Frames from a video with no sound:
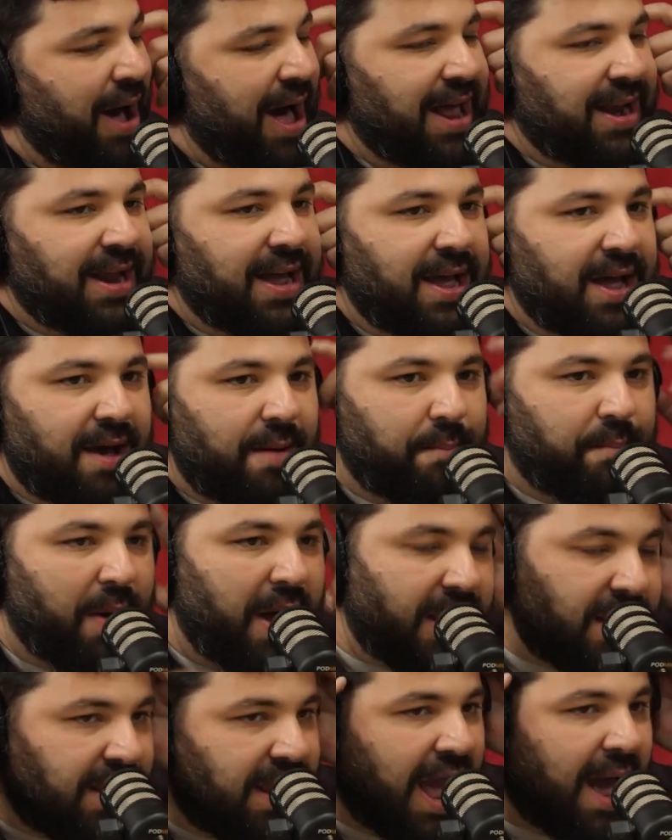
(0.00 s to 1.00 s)
But
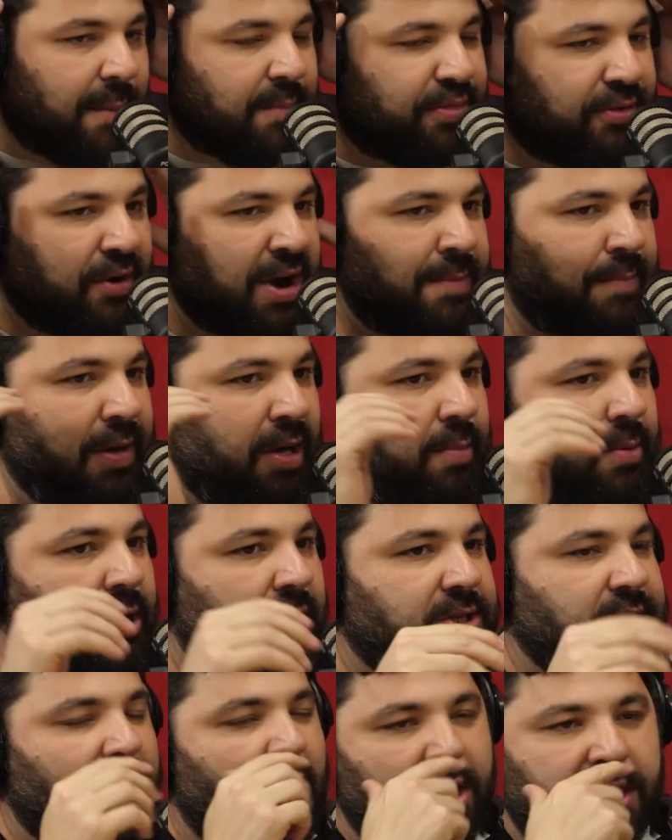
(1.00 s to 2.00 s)
yeah, 3
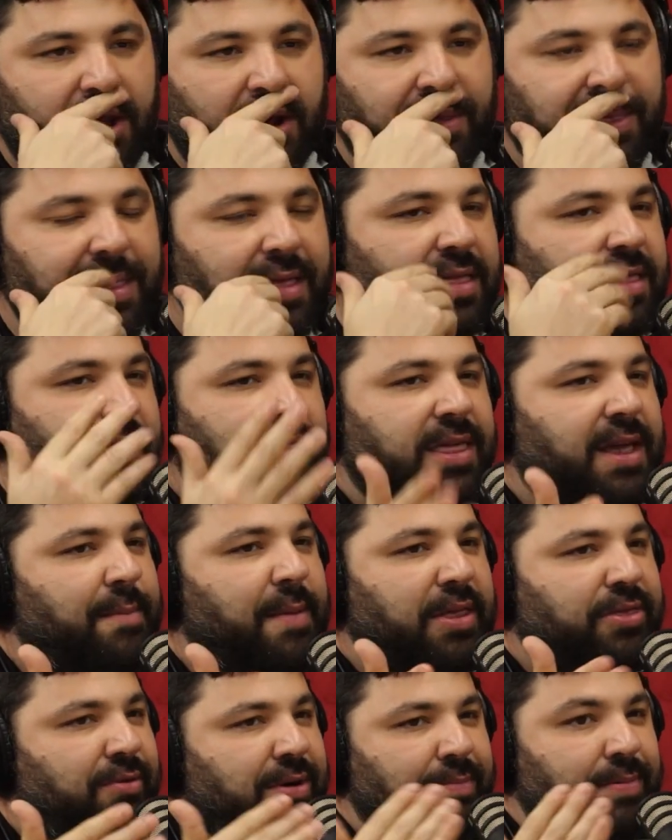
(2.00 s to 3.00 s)
Billboards. Also, the thing
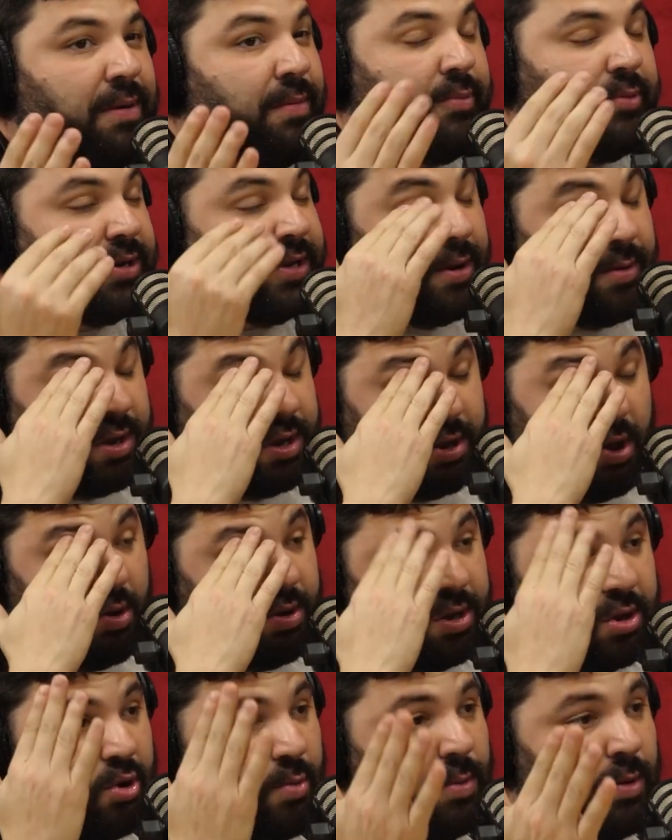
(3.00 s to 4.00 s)
about 3 Billboards that was
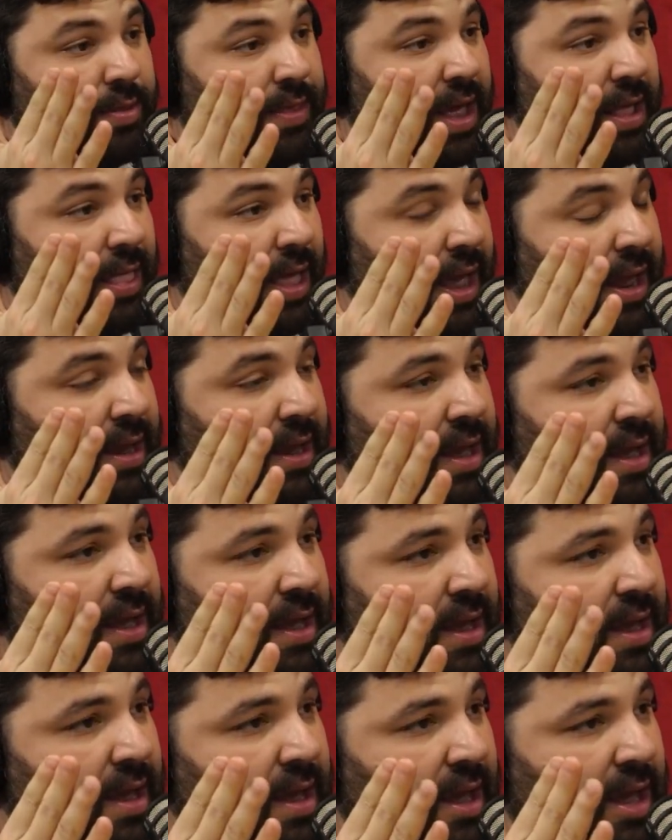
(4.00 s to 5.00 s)
so stupid that, like,
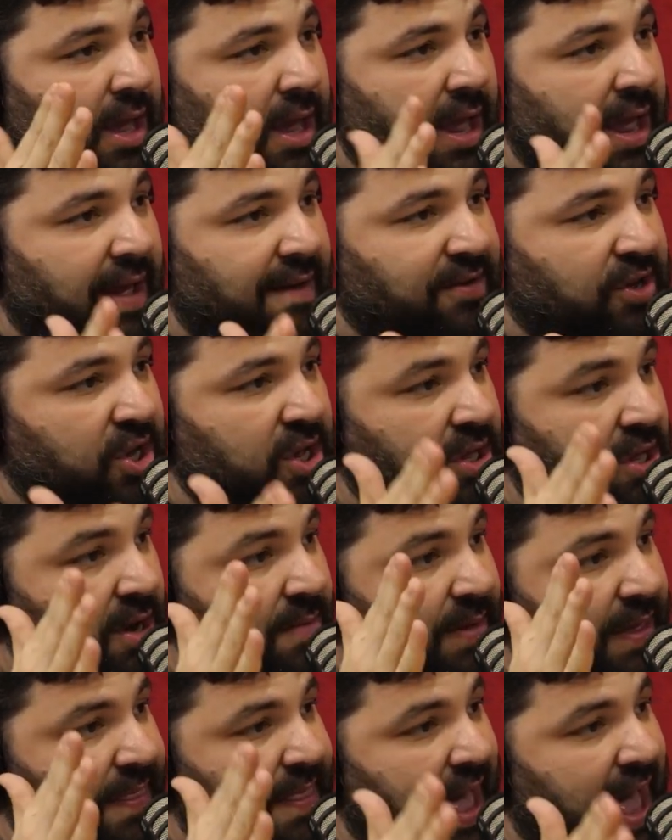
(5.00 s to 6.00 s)
if she's
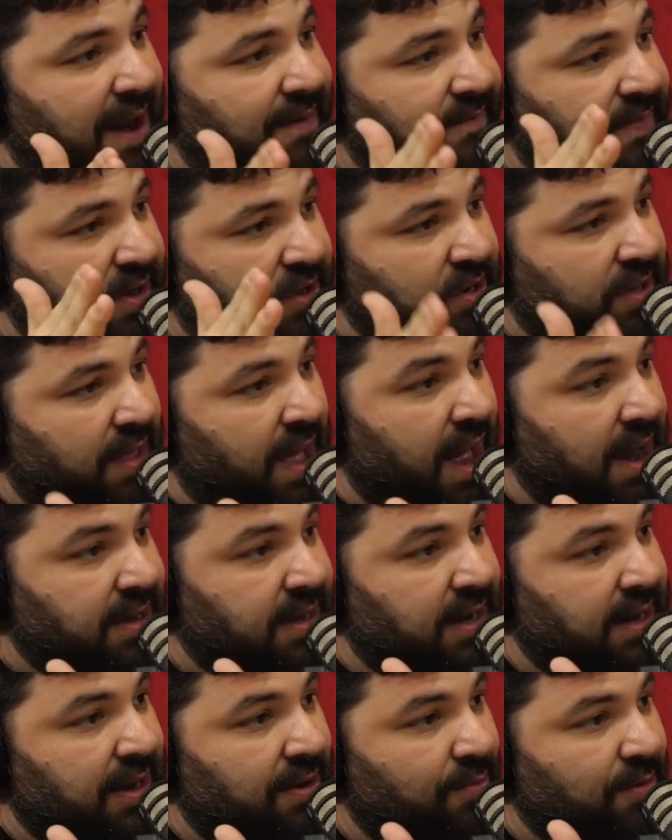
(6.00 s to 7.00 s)
gonna be that
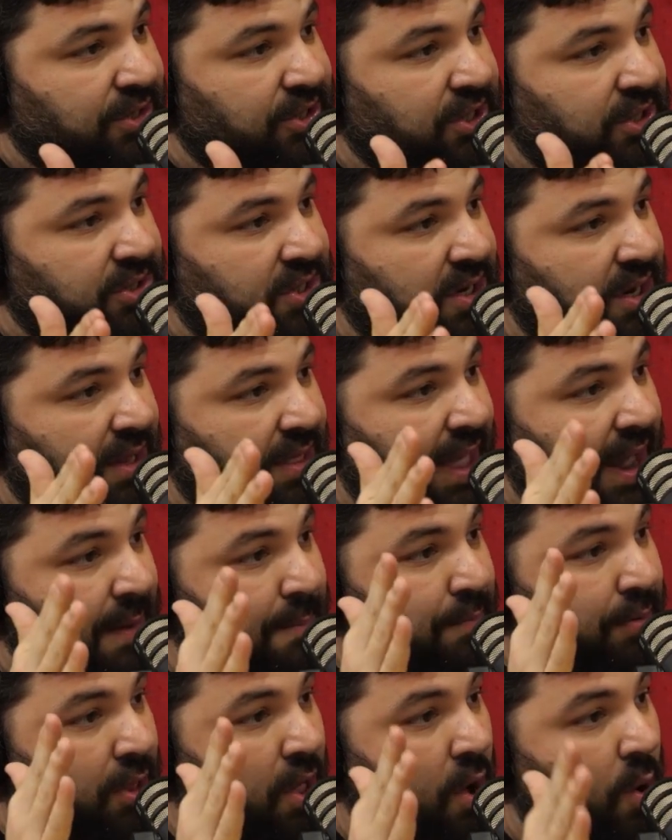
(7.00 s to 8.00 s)
vigilante where she's gonna
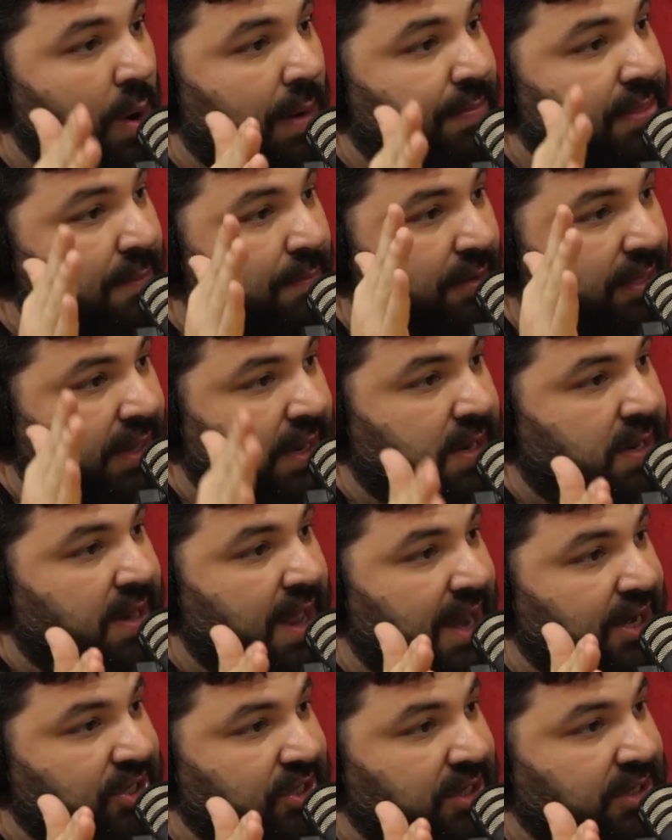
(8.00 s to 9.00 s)
like blow up the police
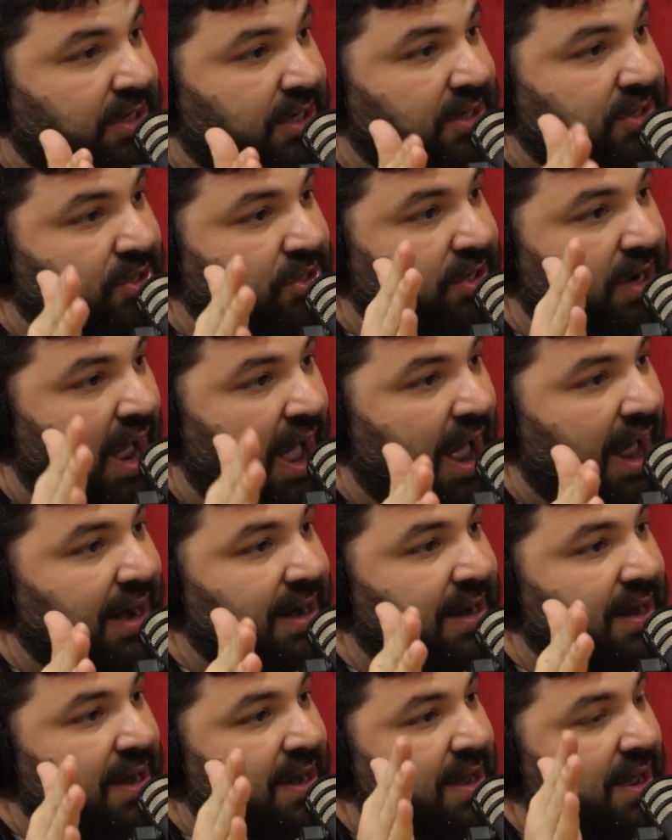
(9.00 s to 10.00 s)
station because they're not